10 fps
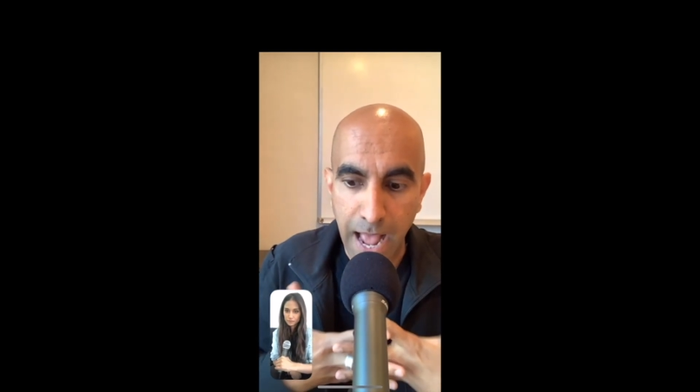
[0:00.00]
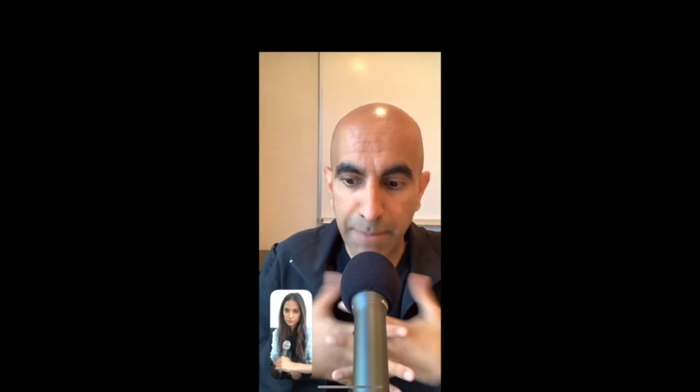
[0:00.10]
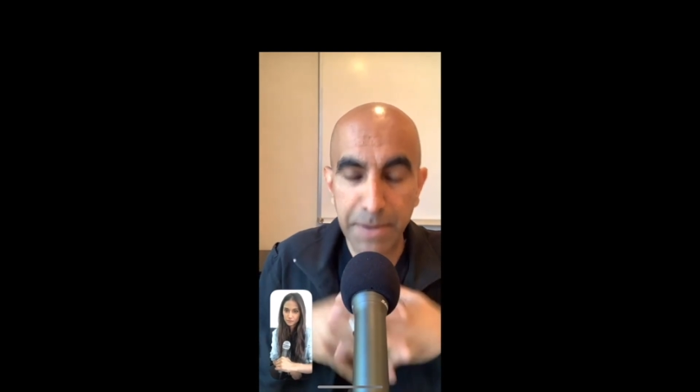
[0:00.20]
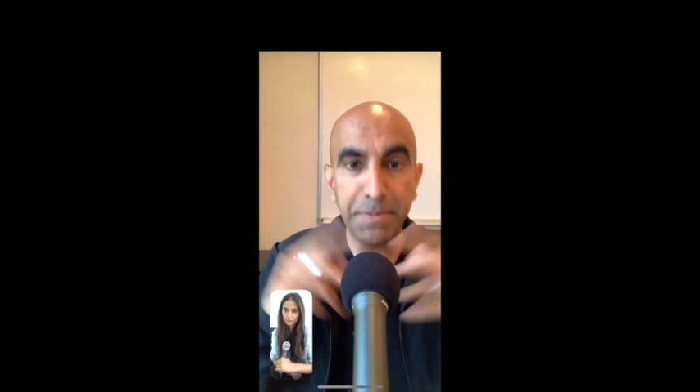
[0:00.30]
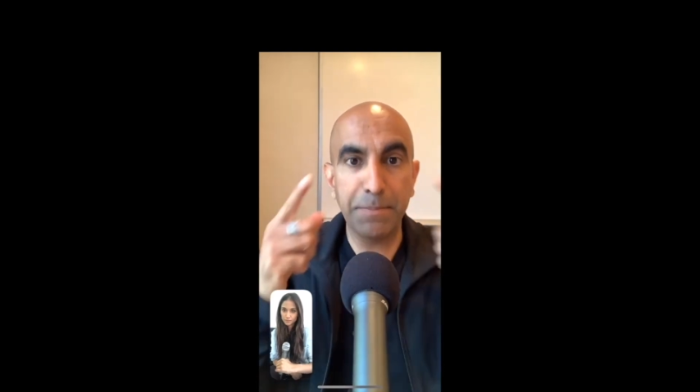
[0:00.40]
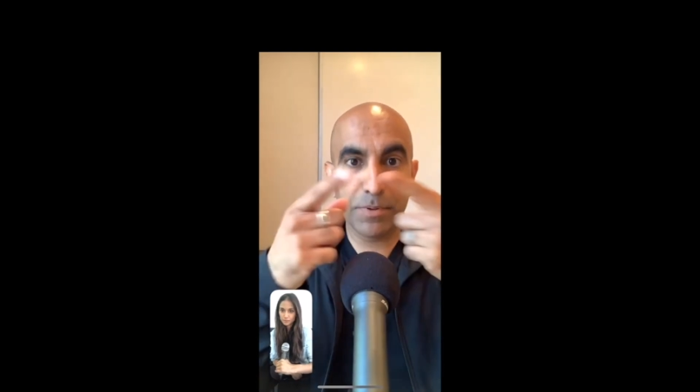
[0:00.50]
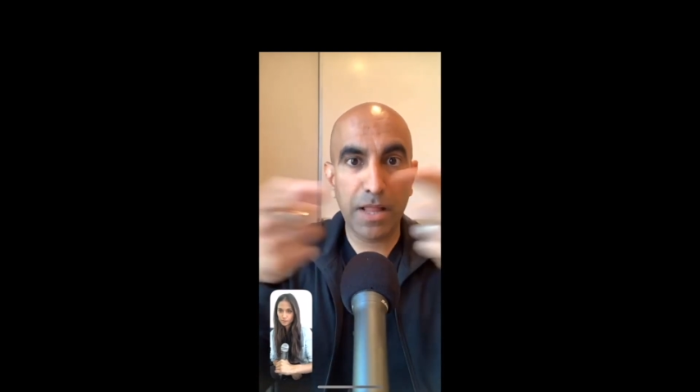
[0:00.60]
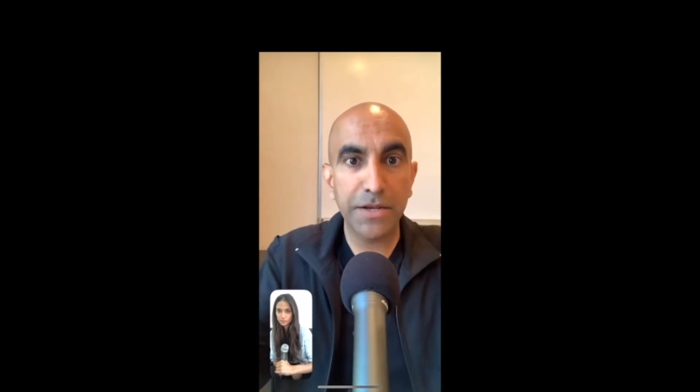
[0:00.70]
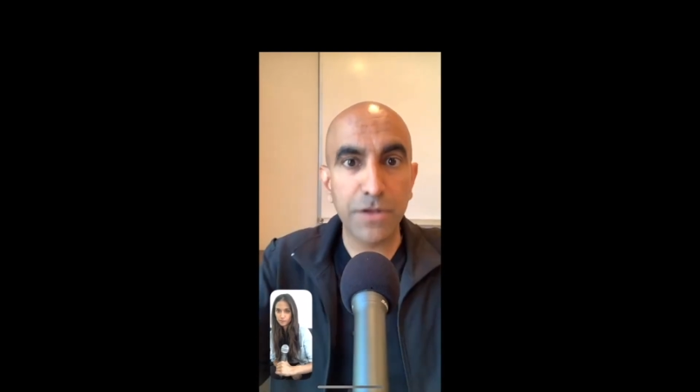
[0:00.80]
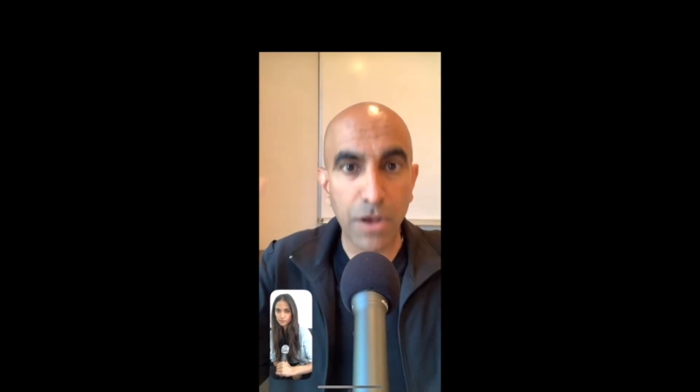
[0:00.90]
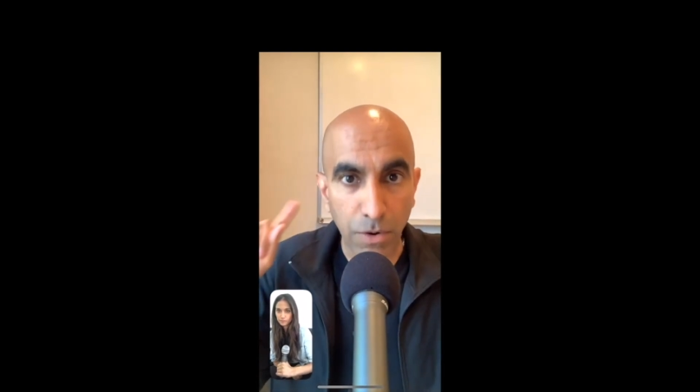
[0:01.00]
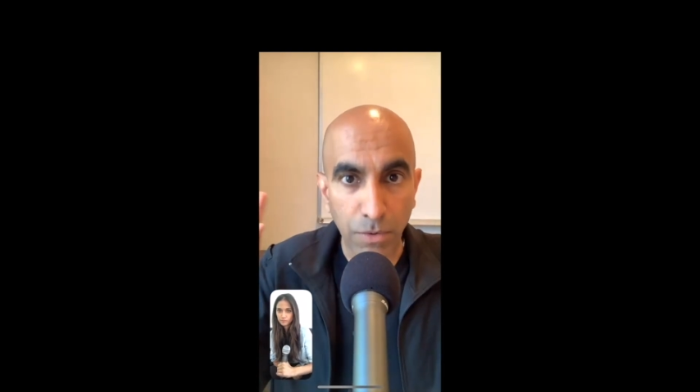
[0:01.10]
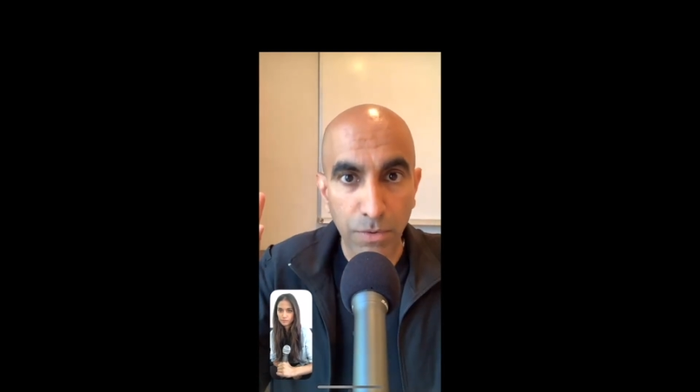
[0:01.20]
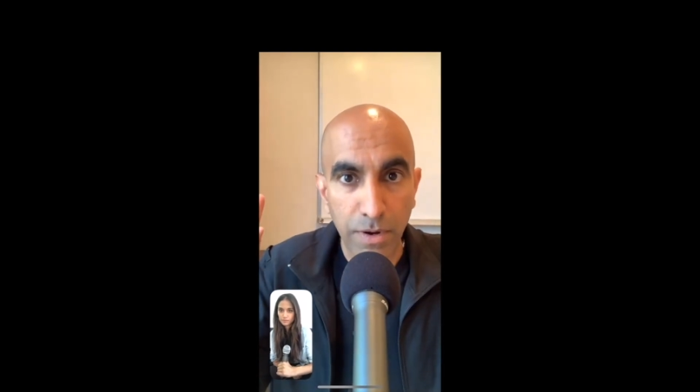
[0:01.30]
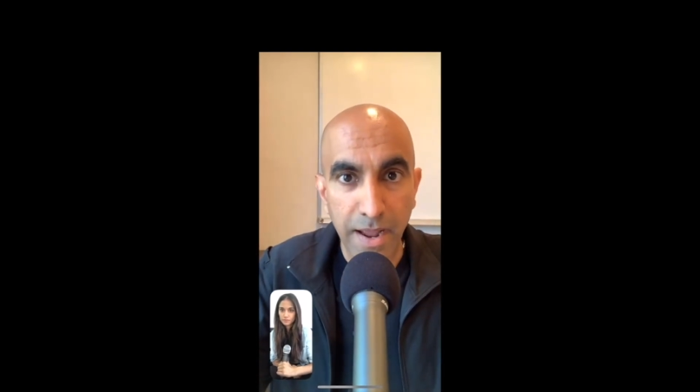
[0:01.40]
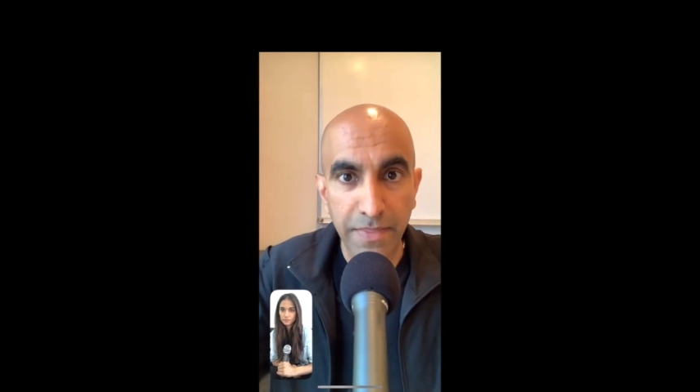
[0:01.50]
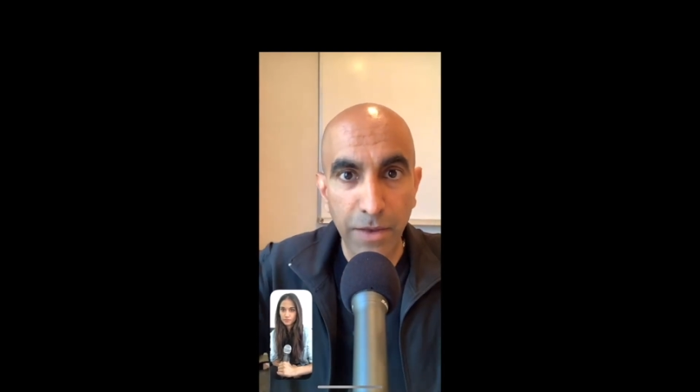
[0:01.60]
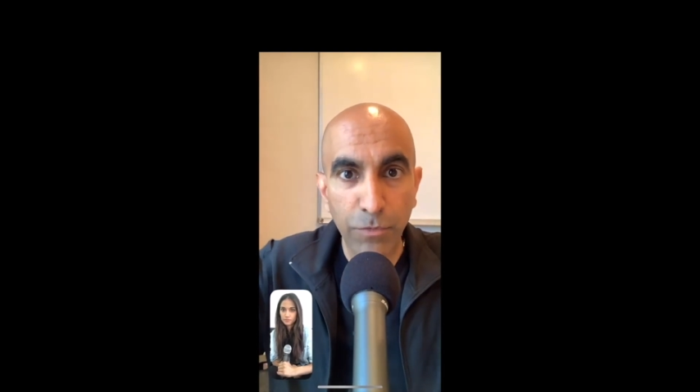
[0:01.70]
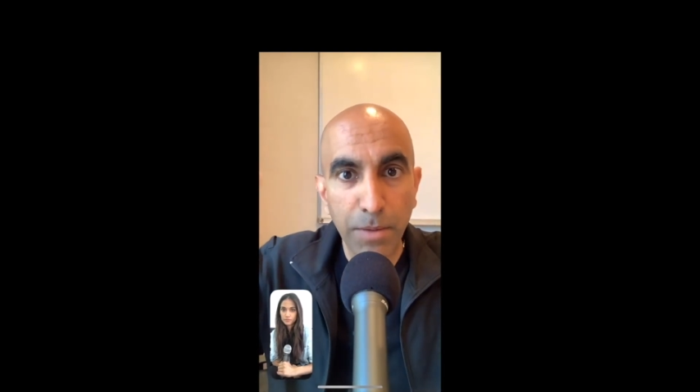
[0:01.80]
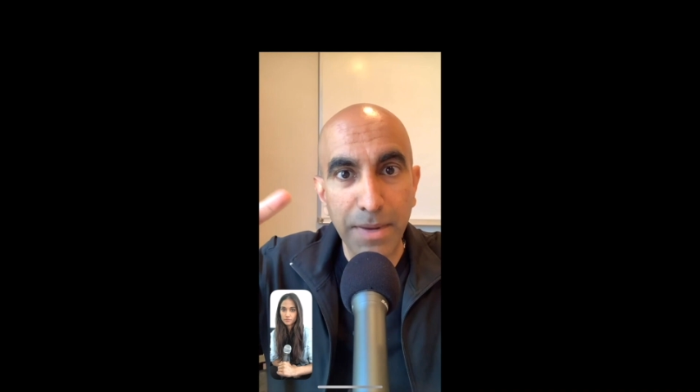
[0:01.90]
how many people I know and
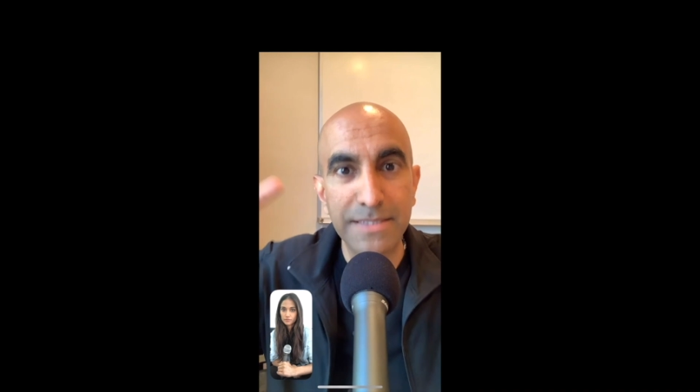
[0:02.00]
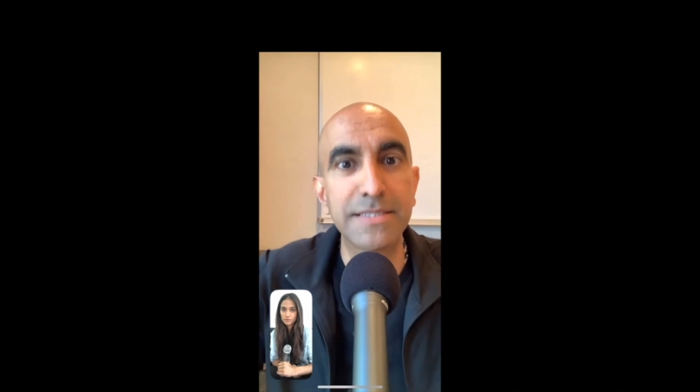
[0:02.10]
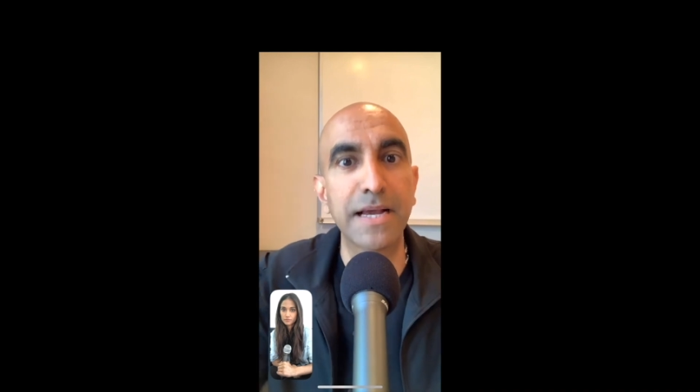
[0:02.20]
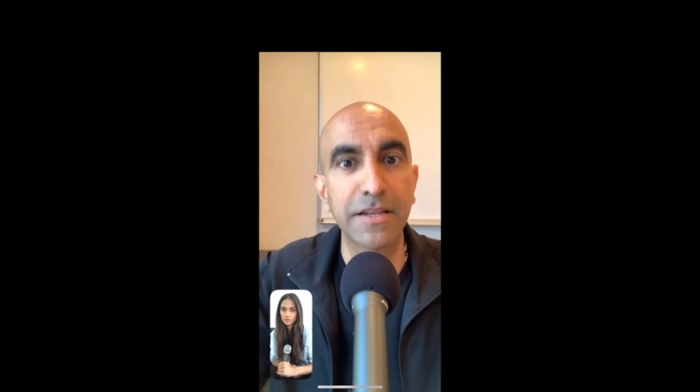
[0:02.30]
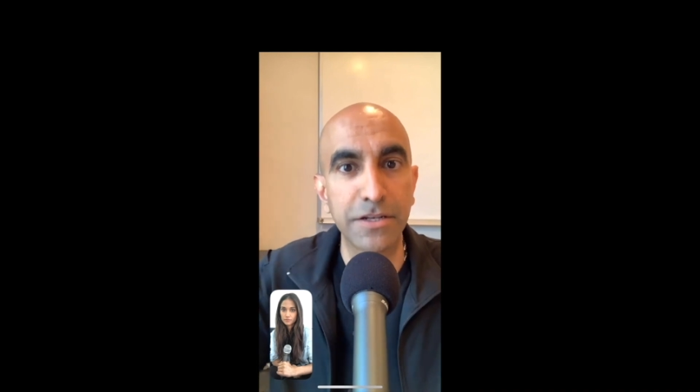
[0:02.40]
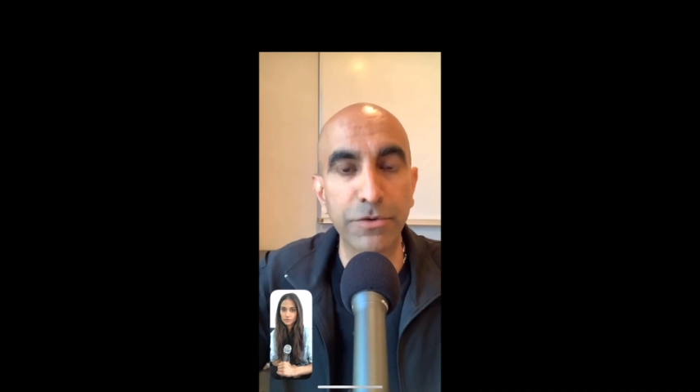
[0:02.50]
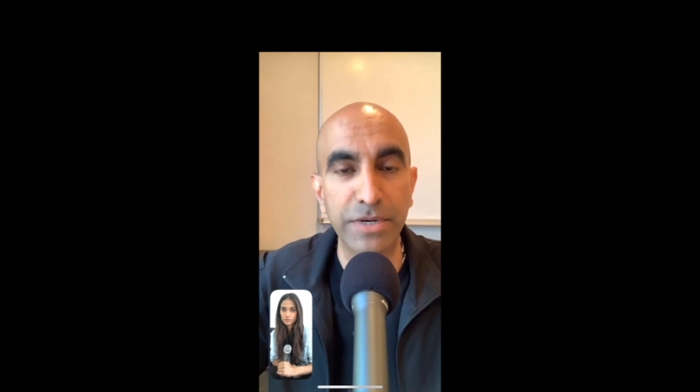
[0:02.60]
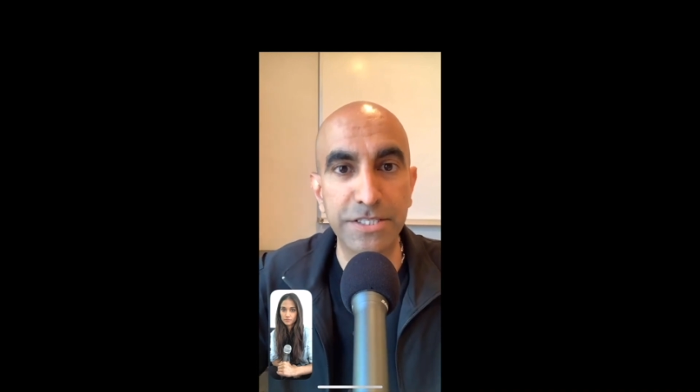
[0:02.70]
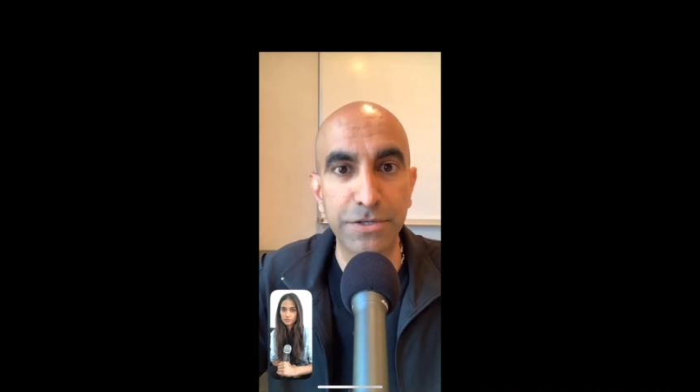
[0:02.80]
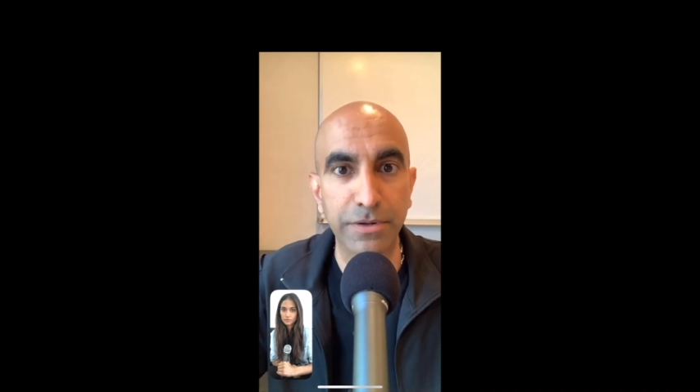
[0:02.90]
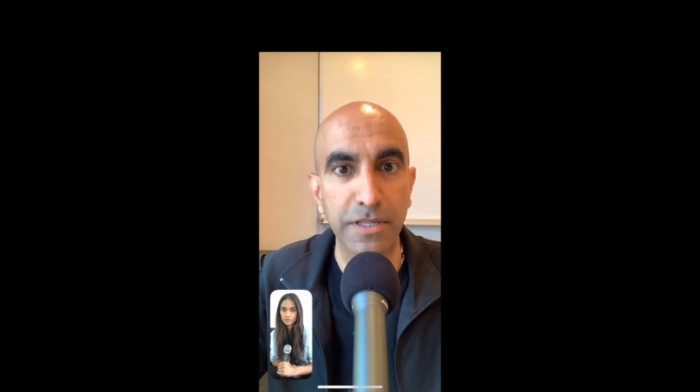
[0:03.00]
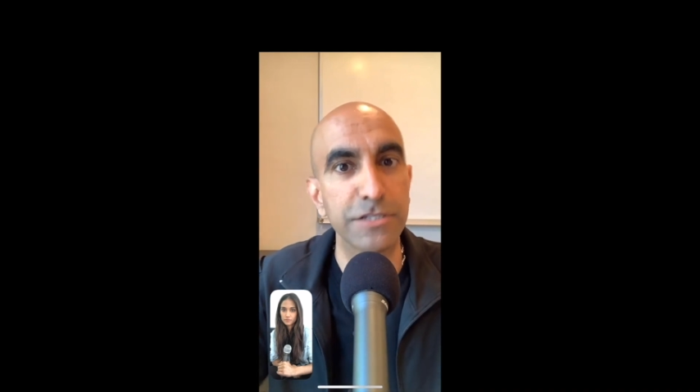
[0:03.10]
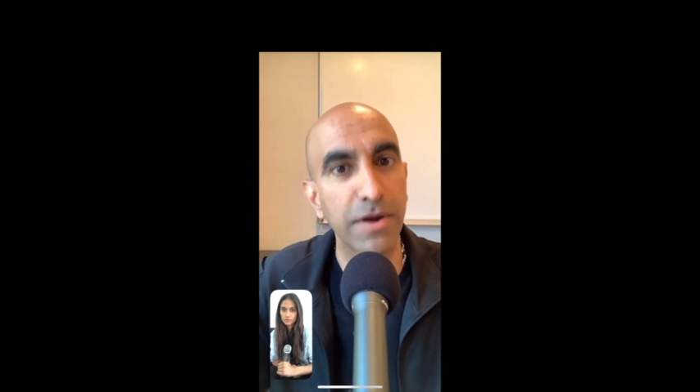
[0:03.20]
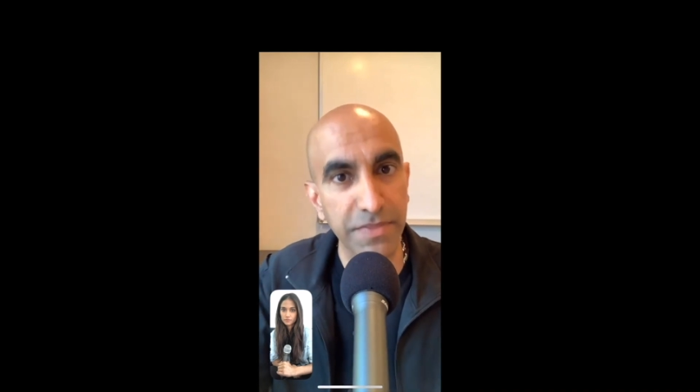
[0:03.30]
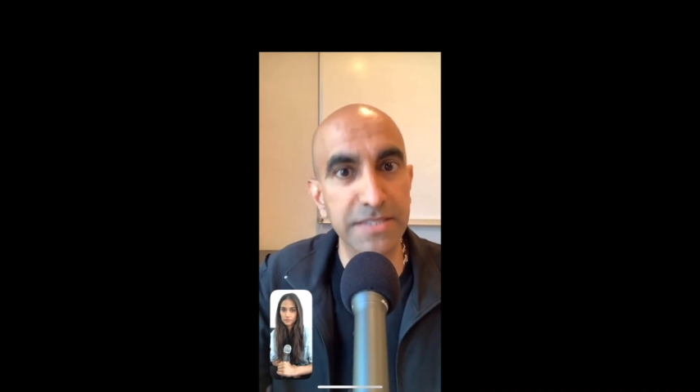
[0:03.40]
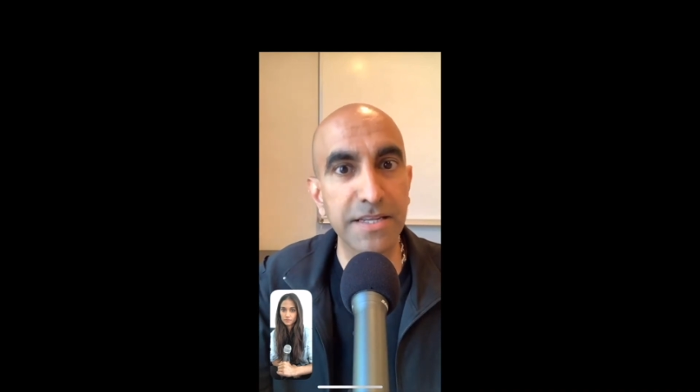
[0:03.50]
then what my second degree circle is, right?